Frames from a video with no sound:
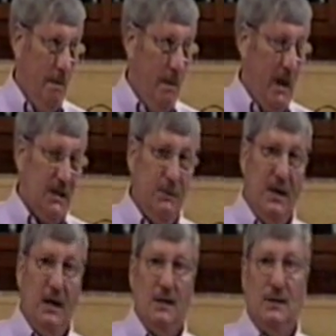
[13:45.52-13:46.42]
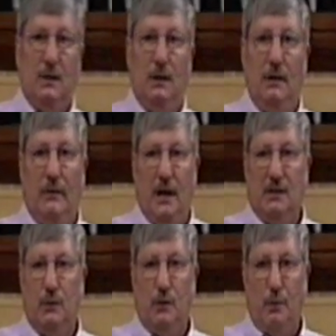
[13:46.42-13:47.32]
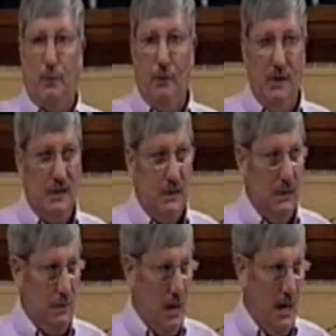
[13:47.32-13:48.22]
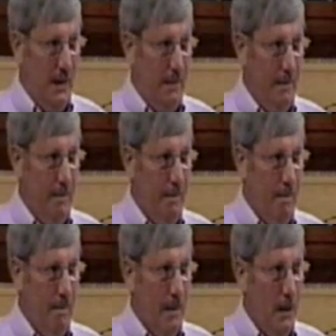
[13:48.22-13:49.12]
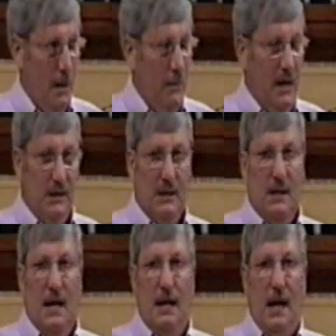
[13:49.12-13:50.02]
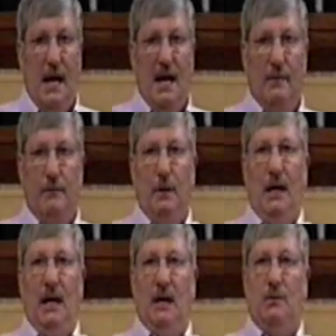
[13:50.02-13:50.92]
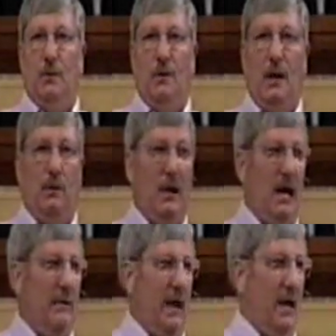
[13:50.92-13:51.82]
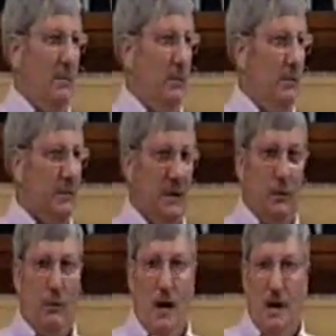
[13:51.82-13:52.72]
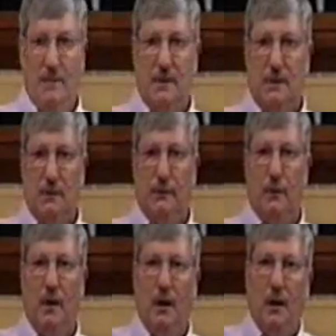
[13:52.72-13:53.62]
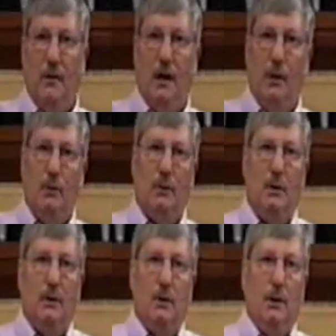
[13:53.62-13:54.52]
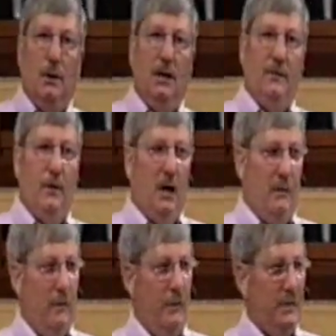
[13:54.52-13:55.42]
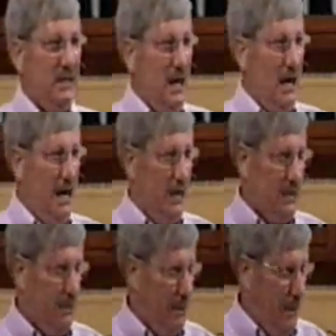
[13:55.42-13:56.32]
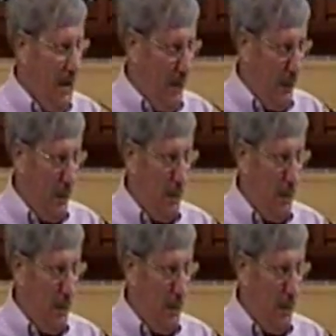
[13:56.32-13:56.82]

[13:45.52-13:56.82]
That's because the Levites were the priestly tribe. They did not have land where they would have animals and crops and so forth. They would live off of the tithes of the people.